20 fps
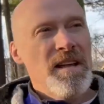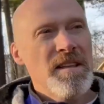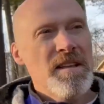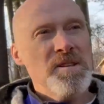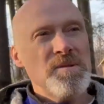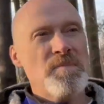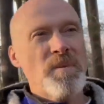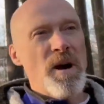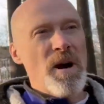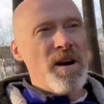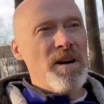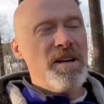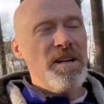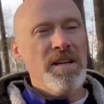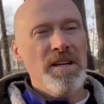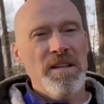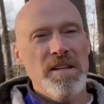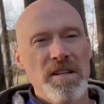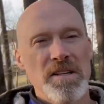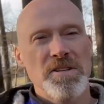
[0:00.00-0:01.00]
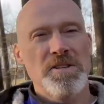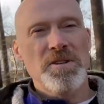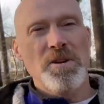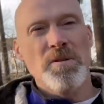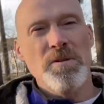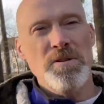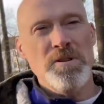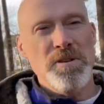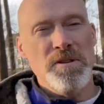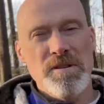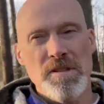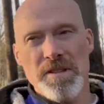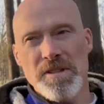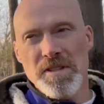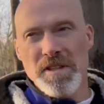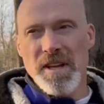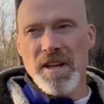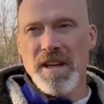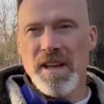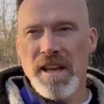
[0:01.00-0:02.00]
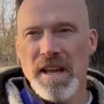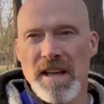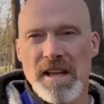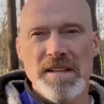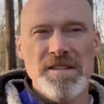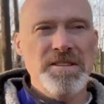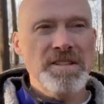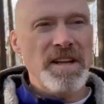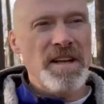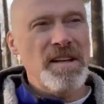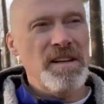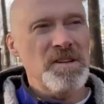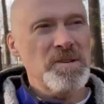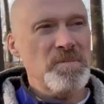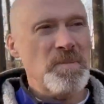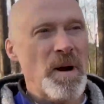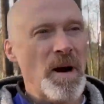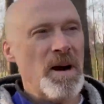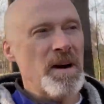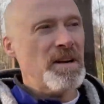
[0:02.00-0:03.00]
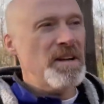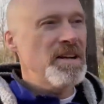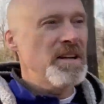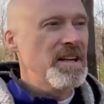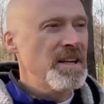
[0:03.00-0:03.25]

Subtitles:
this park, Soldiers and Sailors Park,